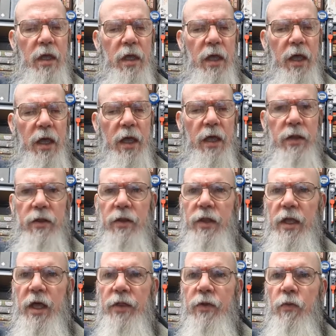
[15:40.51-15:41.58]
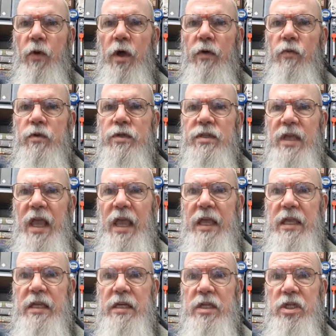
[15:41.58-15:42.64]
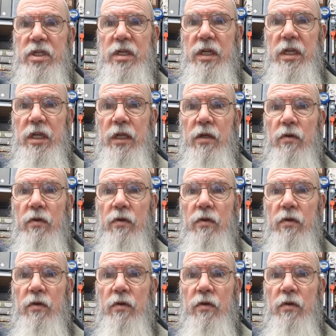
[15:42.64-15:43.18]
The other one was air conditioning,